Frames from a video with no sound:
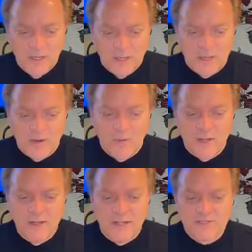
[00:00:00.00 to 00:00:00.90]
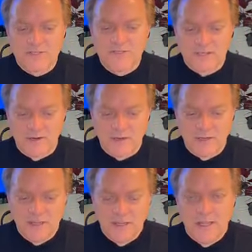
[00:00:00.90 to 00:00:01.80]
when
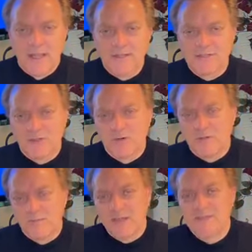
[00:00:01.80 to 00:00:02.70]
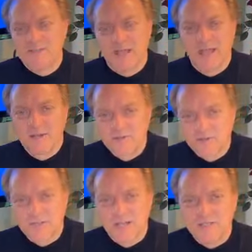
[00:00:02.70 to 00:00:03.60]
necessary. And so the best
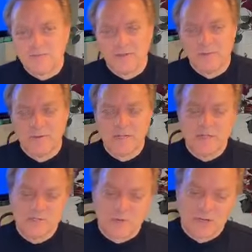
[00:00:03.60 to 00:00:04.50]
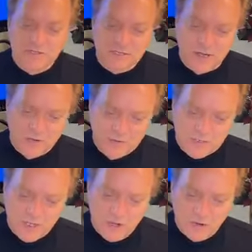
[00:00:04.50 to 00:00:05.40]
exercise of liberty is when it is close
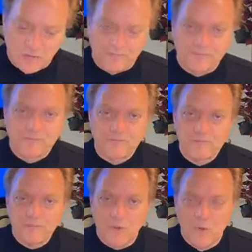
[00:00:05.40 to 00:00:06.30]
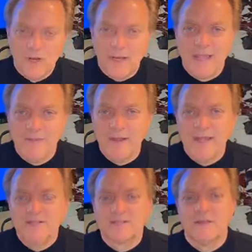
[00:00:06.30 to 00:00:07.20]
to home, when it
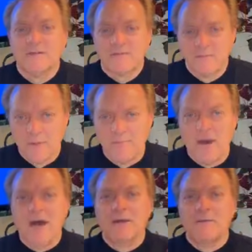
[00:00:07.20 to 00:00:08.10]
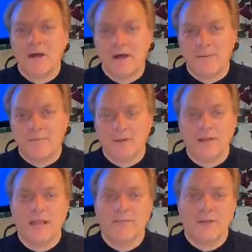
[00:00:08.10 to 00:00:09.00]
emanates from the bottom up, when
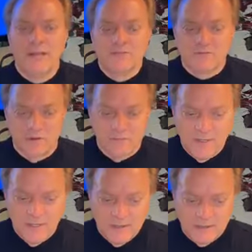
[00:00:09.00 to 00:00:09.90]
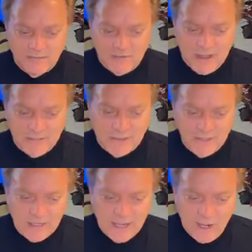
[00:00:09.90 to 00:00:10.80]
it emanates from the
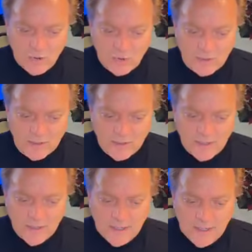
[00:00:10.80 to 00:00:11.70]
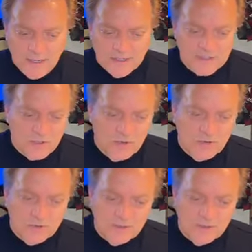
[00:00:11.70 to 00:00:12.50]
family outward. And so